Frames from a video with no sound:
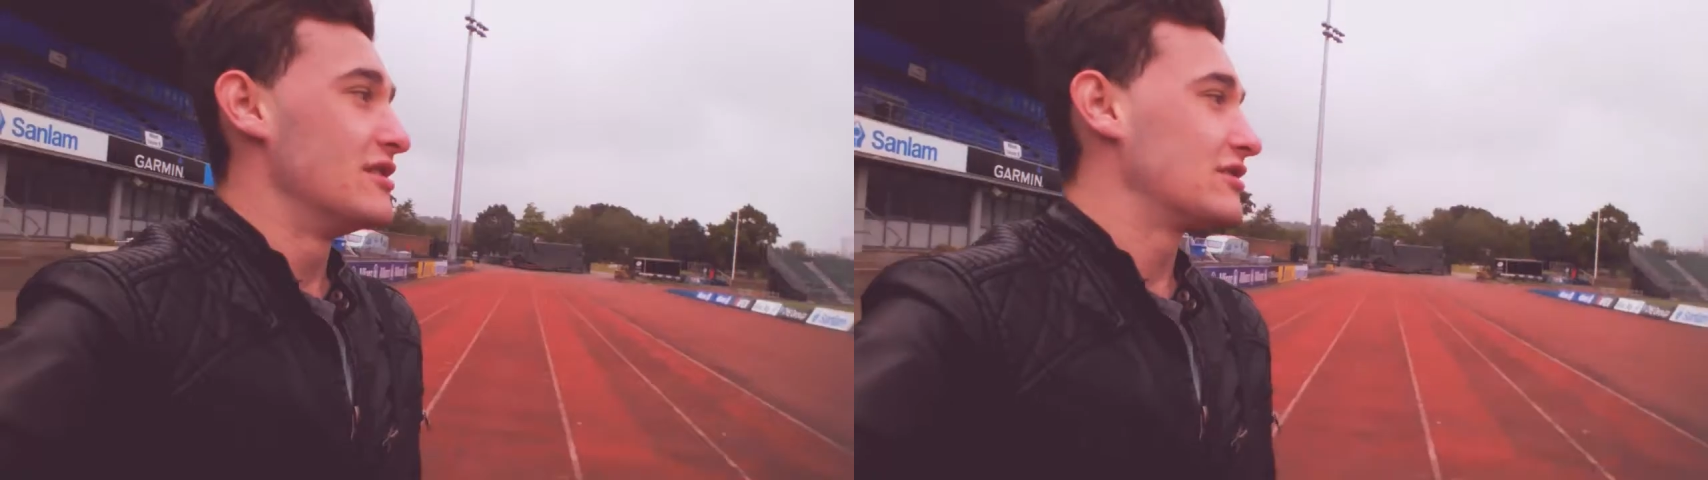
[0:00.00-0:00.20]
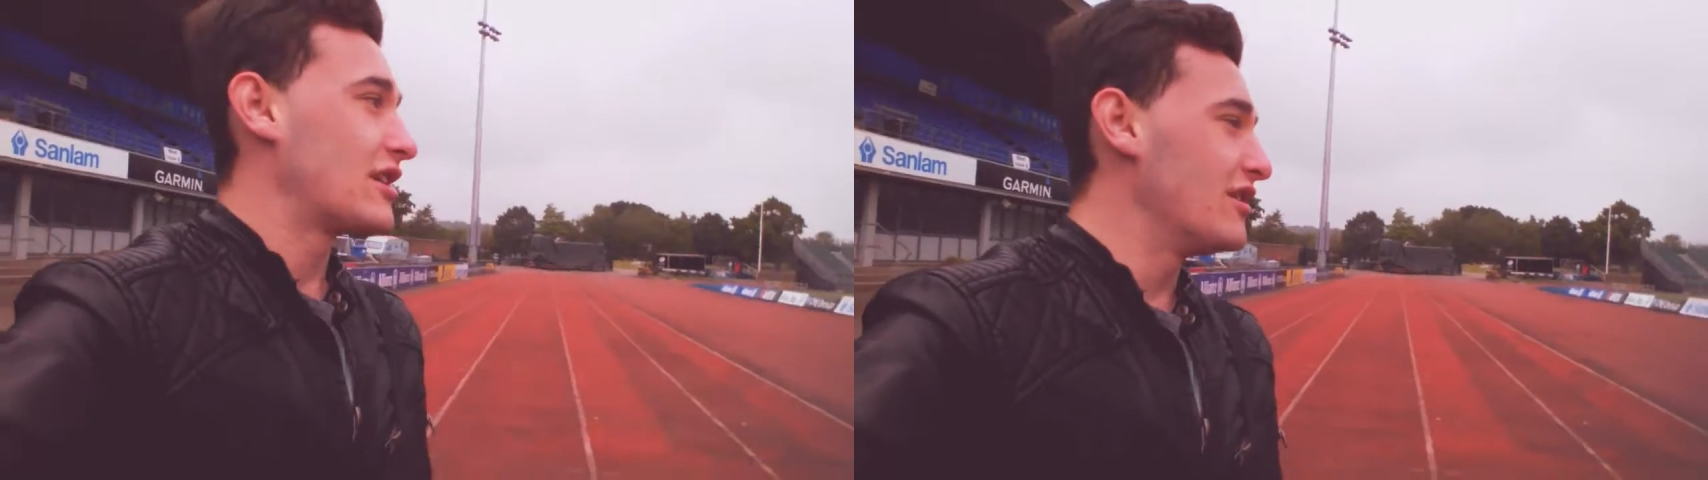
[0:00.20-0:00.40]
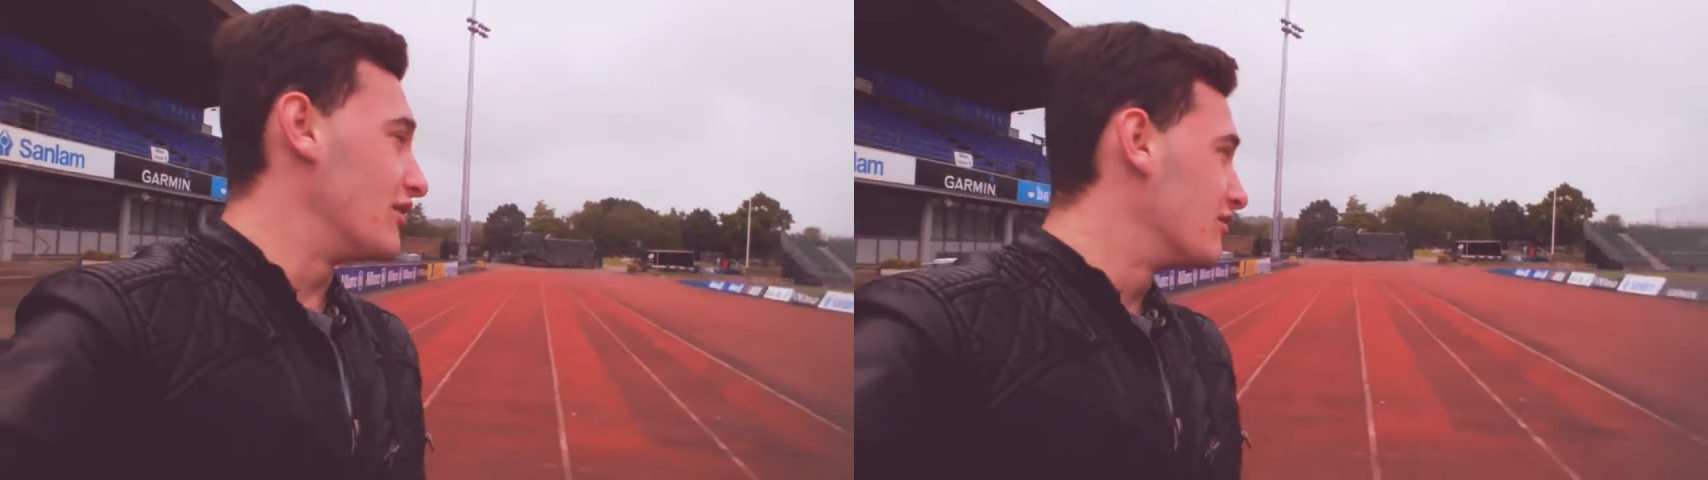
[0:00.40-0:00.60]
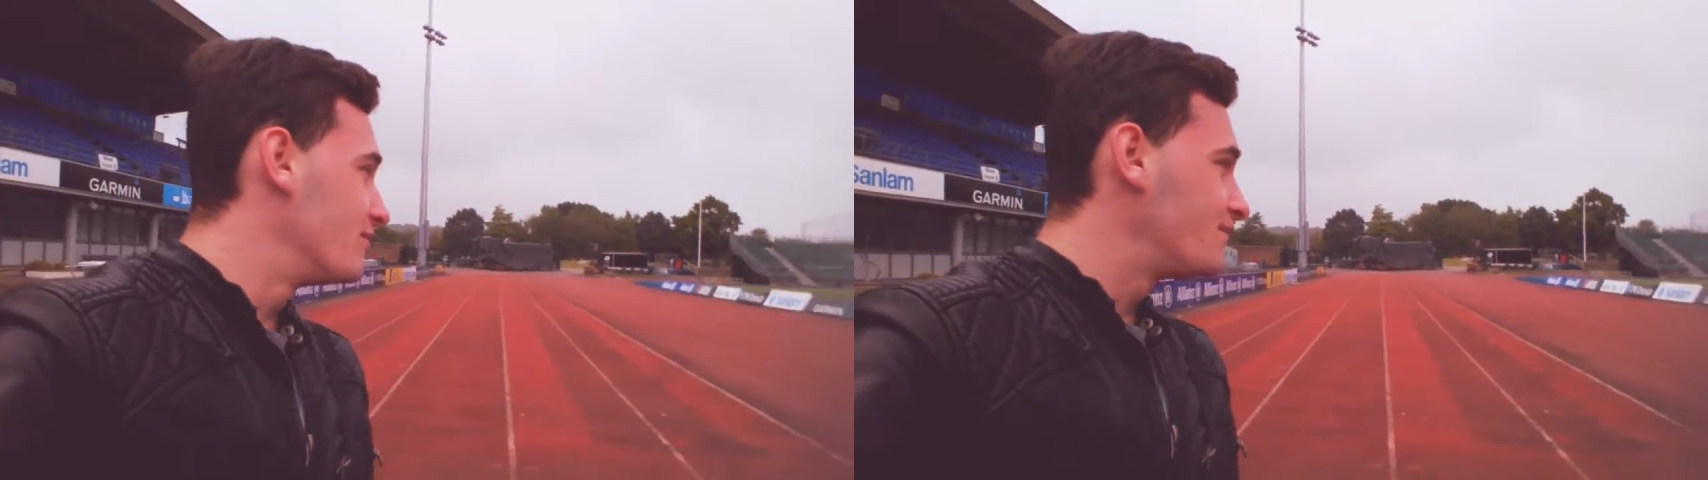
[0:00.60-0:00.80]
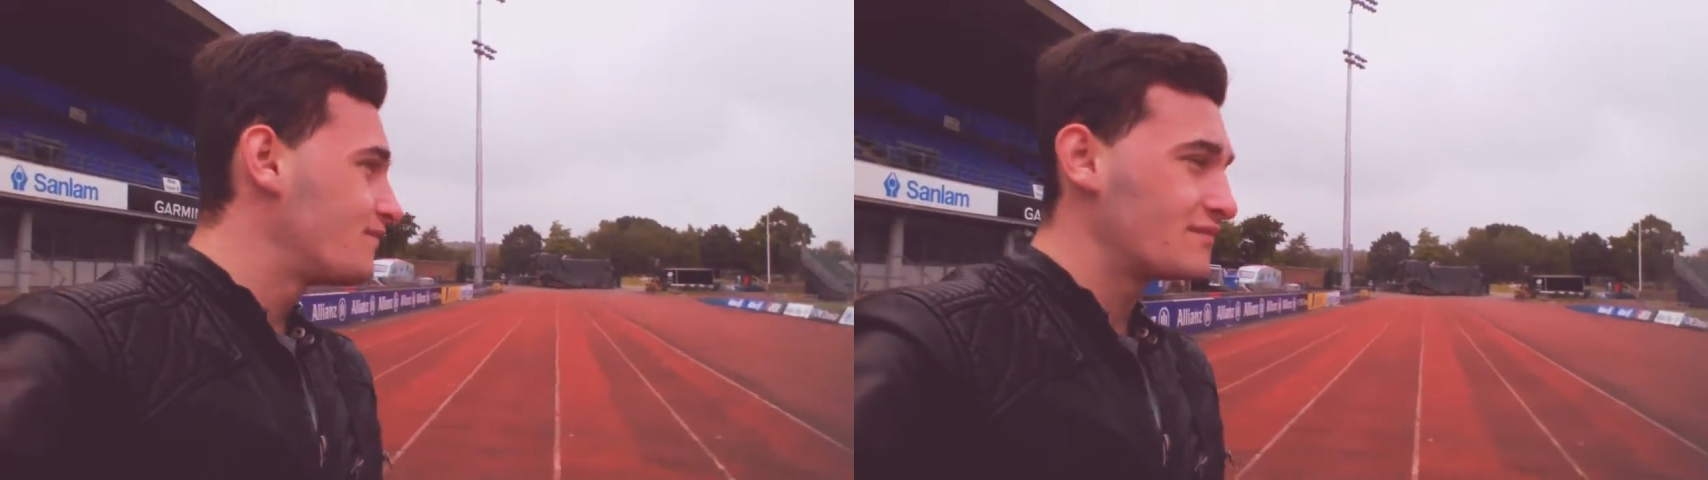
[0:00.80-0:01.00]
So
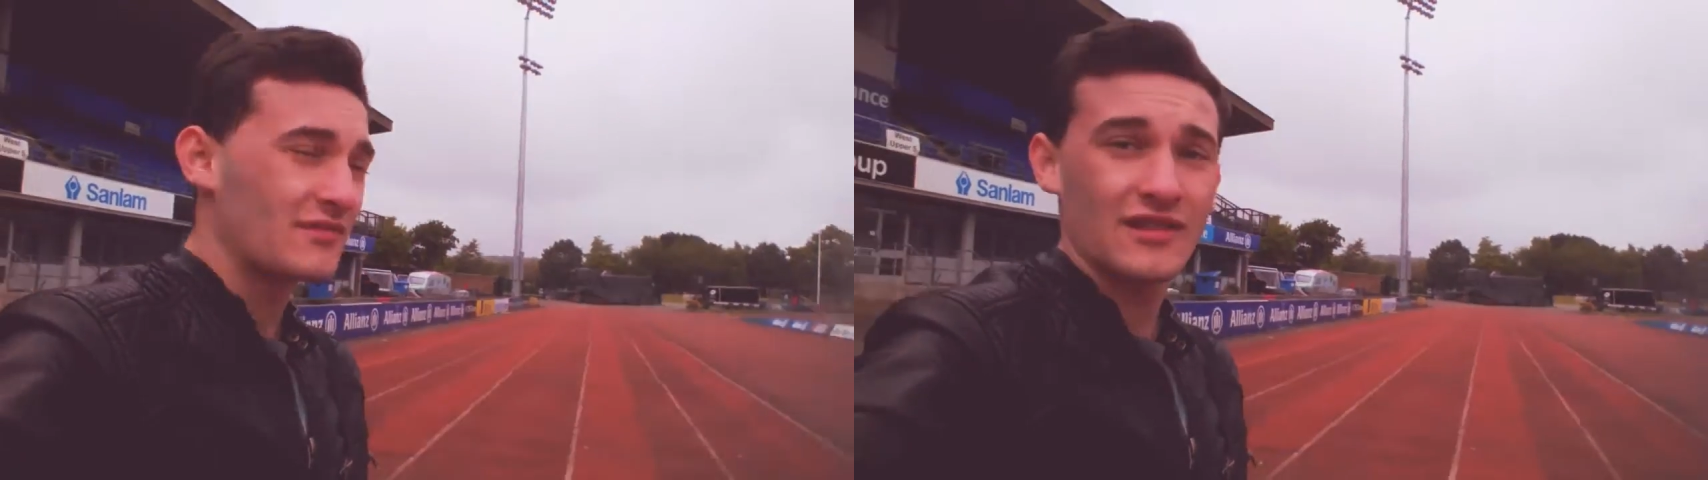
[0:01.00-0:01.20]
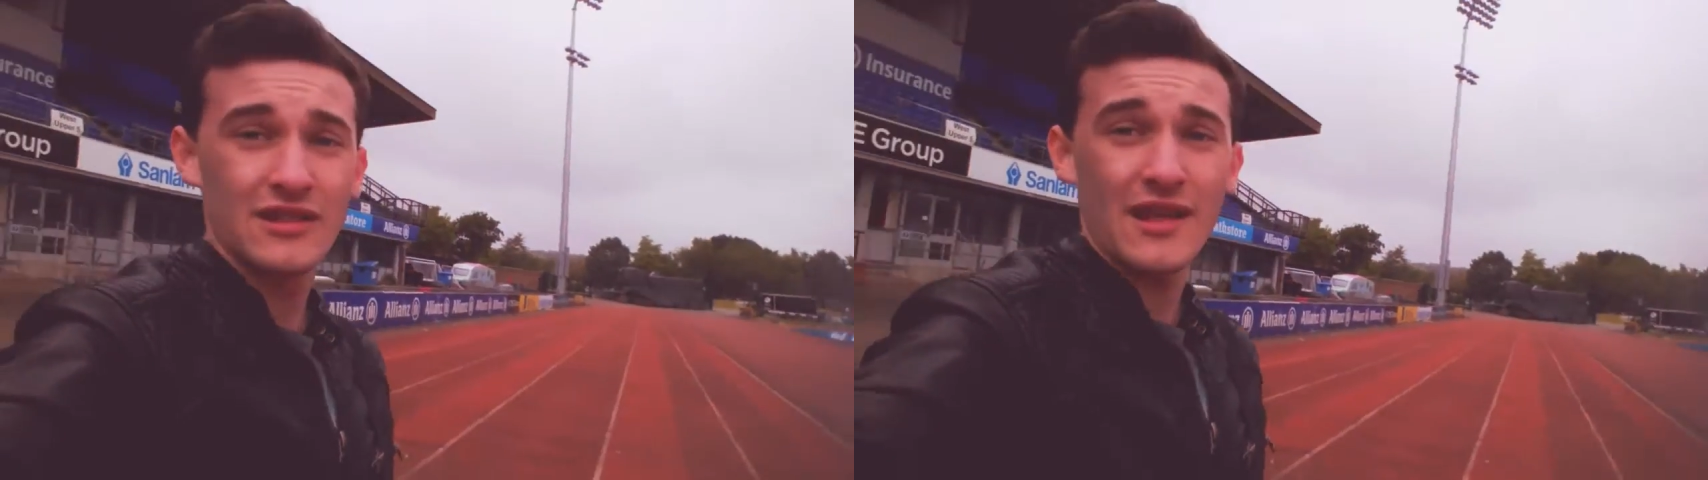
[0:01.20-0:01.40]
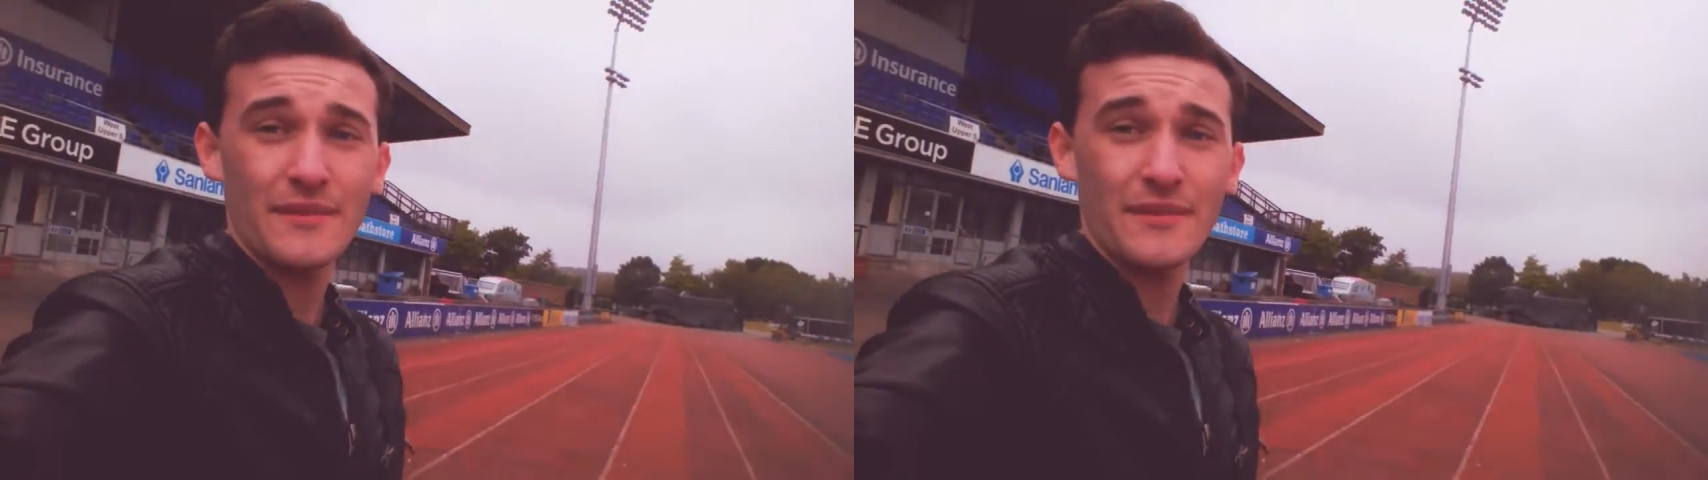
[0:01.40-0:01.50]
let